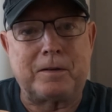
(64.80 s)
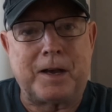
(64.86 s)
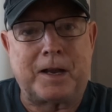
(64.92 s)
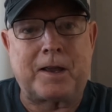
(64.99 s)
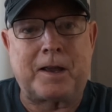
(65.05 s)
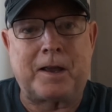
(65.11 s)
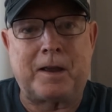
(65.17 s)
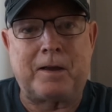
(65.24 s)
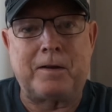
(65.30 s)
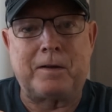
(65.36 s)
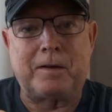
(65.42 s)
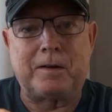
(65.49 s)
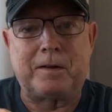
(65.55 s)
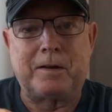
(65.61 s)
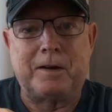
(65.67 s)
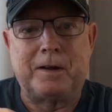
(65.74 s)
Nikka
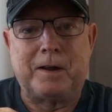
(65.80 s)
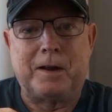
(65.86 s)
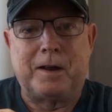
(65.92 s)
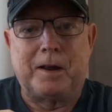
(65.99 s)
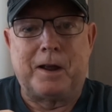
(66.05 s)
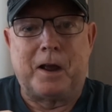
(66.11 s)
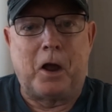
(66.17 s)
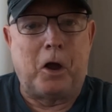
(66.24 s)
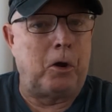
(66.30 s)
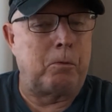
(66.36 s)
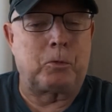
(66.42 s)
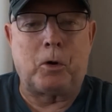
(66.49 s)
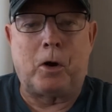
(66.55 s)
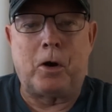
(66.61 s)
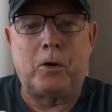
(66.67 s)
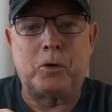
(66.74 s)

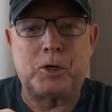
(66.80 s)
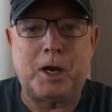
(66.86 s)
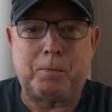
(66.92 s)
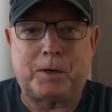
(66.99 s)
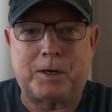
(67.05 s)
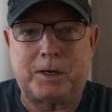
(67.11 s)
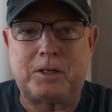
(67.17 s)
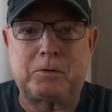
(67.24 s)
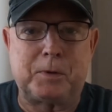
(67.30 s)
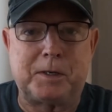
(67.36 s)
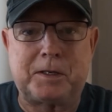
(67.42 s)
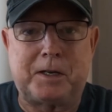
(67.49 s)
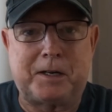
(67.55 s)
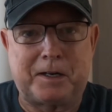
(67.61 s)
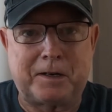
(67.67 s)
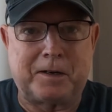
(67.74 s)
homegrown Japanese
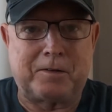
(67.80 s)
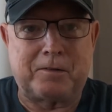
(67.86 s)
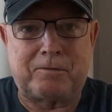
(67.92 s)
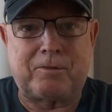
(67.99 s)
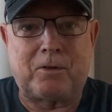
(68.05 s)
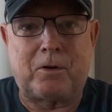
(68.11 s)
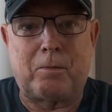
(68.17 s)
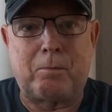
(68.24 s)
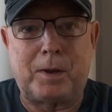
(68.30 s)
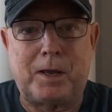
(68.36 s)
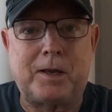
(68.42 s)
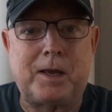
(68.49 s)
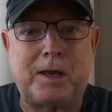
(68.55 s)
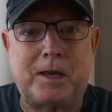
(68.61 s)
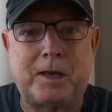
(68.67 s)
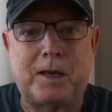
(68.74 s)
whiskey in it from
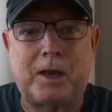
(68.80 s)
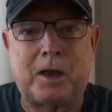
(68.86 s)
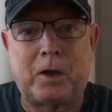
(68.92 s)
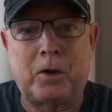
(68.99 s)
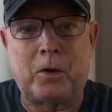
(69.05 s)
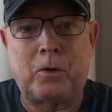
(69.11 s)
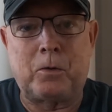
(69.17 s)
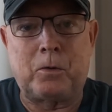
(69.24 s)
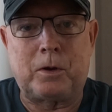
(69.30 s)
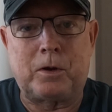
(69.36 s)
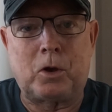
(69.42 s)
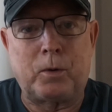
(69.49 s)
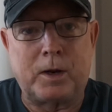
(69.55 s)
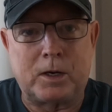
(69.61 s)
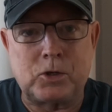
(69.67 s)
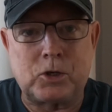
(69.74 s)

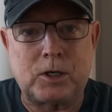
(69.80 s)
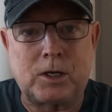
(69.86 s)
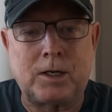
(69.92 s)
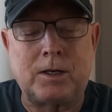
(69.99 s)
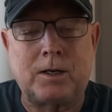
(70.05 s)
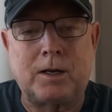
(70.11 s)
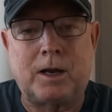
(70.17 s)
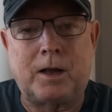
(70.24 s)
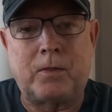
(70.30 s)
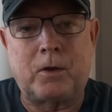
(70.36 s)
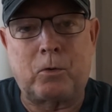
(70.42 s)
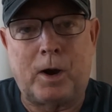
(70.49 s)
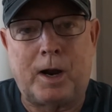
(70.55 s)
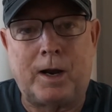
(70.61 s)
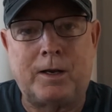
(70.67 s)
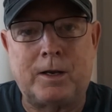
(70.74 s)
Meigikyo, Uichi, and the
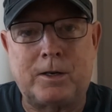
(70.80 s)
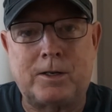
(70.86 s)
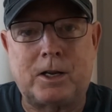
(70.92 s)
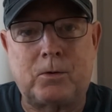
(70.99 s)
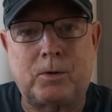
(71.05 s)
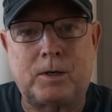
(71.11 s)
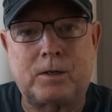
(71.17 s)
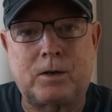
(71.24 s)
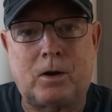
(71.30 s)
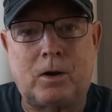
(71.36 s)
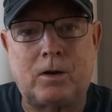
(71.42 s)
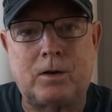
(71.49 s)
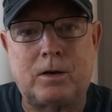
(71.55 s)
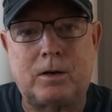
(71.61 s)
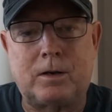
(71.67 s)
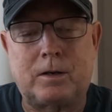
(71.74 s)
grain distillery
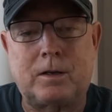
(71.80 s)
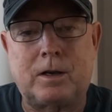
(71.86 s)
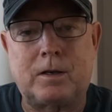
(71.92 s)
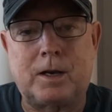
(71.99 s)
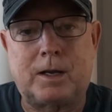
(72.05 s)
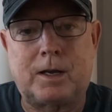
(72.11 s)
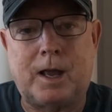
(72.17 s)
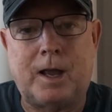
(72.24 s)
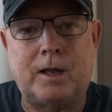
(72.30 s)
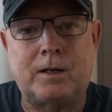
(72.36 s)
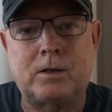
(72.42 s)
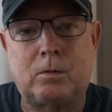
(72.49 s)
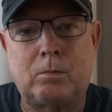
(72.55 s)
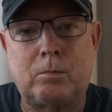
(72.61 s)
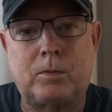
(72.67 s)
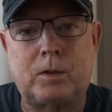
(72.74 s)
site that Nikka
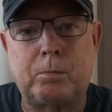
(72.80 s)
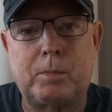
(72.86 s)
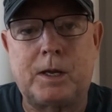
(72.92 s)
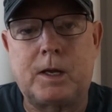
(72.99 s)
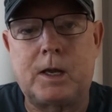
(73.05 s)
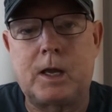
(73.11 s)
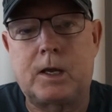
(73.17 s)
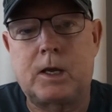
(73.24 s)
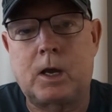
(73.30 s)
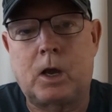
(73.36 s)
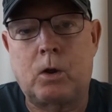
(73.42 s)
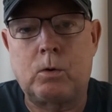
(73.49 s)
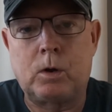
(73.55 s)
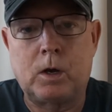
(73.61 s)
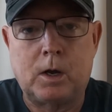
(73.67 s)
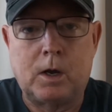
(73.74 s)
has on the
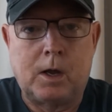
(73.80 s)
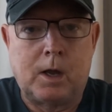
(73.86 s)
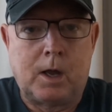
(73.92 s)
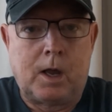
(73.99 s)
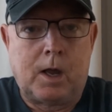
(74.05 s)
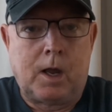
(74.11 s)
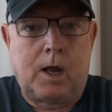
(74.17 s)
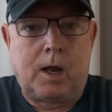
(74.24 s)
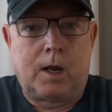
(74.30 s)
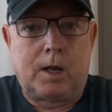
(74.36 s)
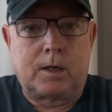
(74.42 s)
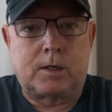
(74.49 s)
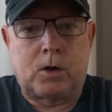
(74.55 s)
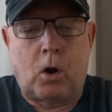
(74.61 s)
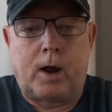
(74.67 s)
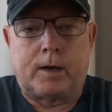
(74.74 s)
Meigikyo
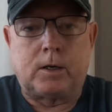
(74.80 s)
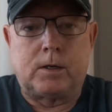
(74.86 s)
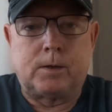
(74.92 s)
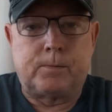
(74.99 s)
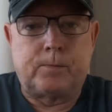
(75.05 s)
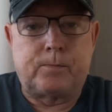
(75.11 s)
site.